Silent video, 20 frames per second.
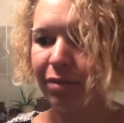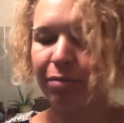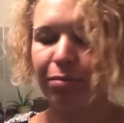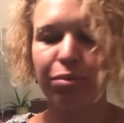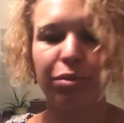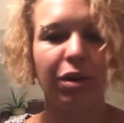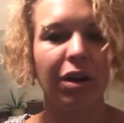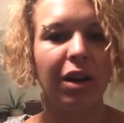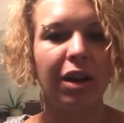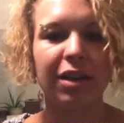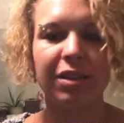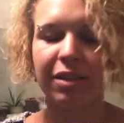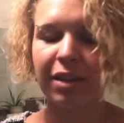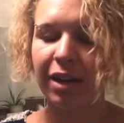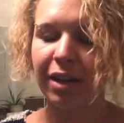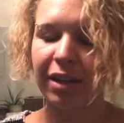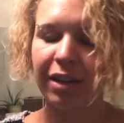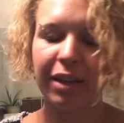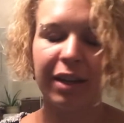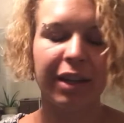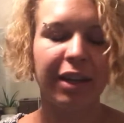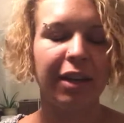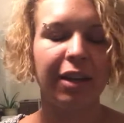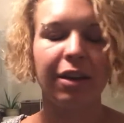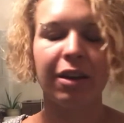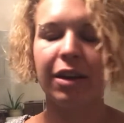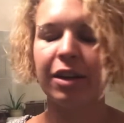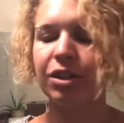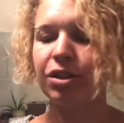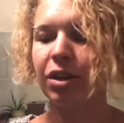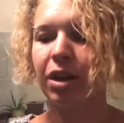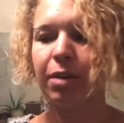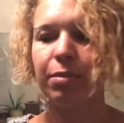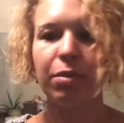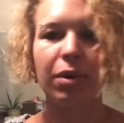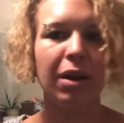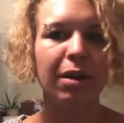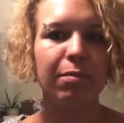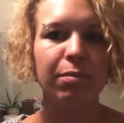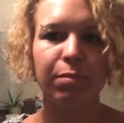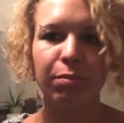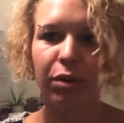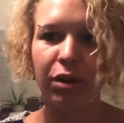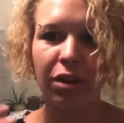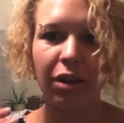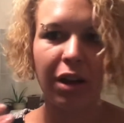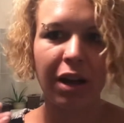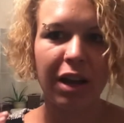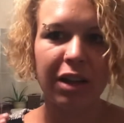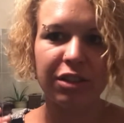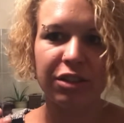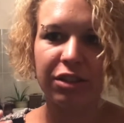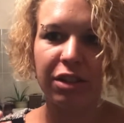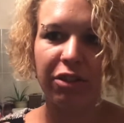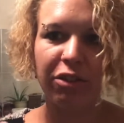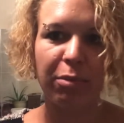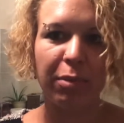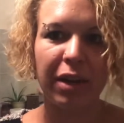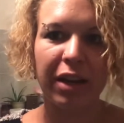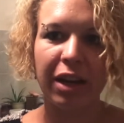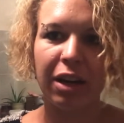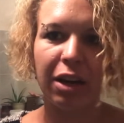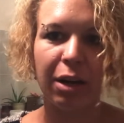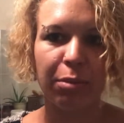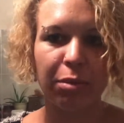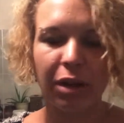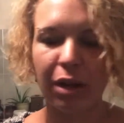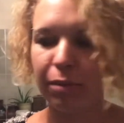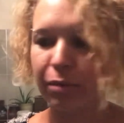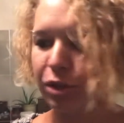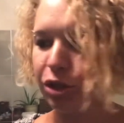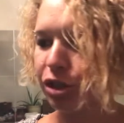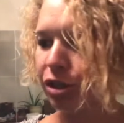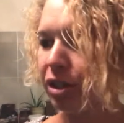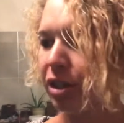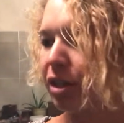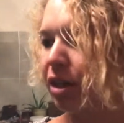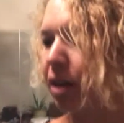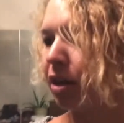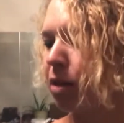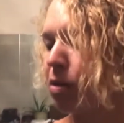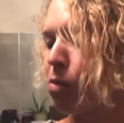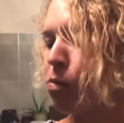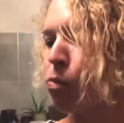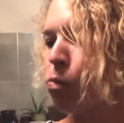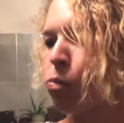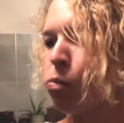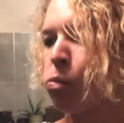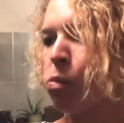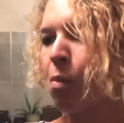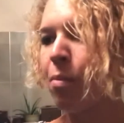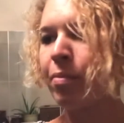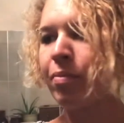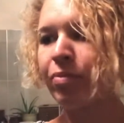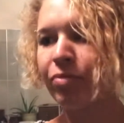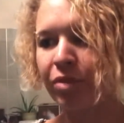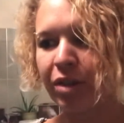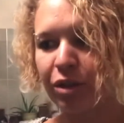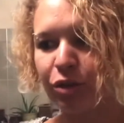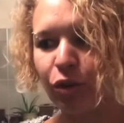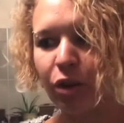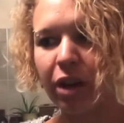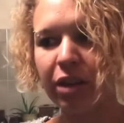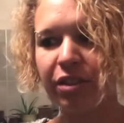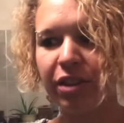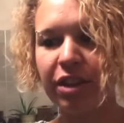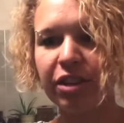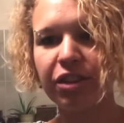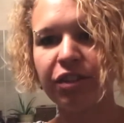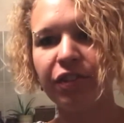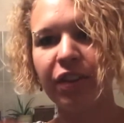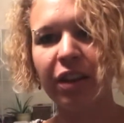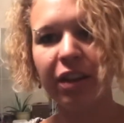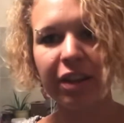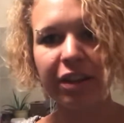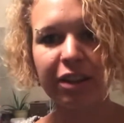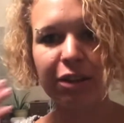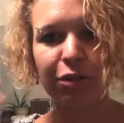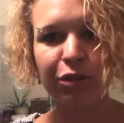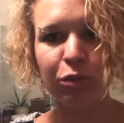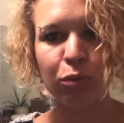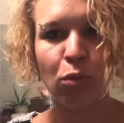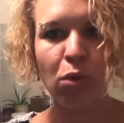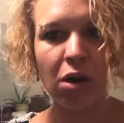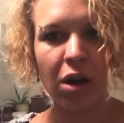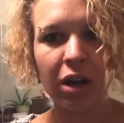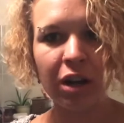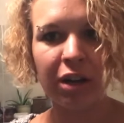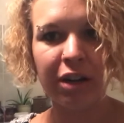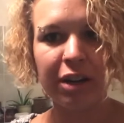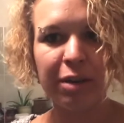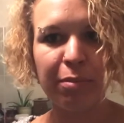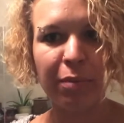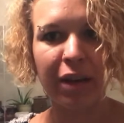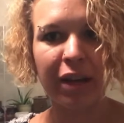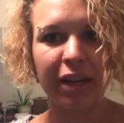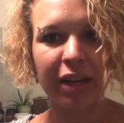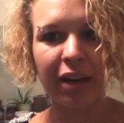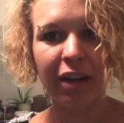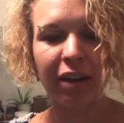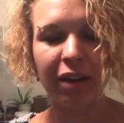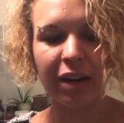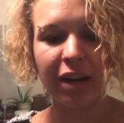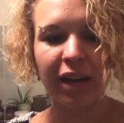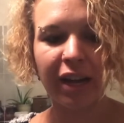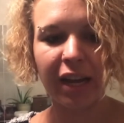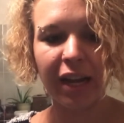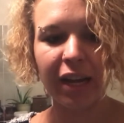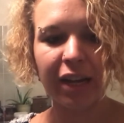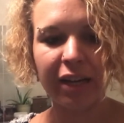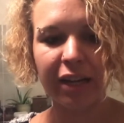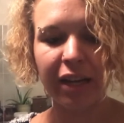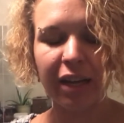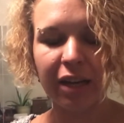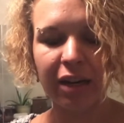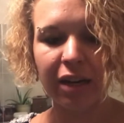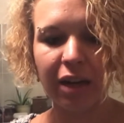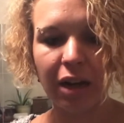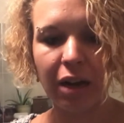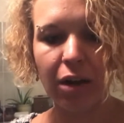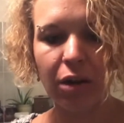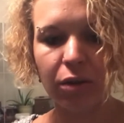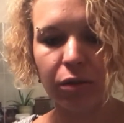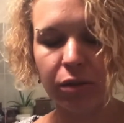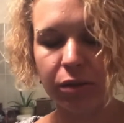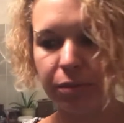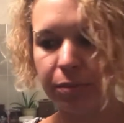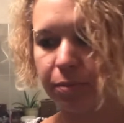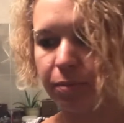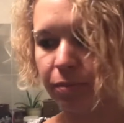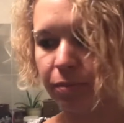peroxide in the ear, I put all kinds of stuff in my ear I probably shouldn't have done, because I just felt like there was water in my ear and I had to get it out,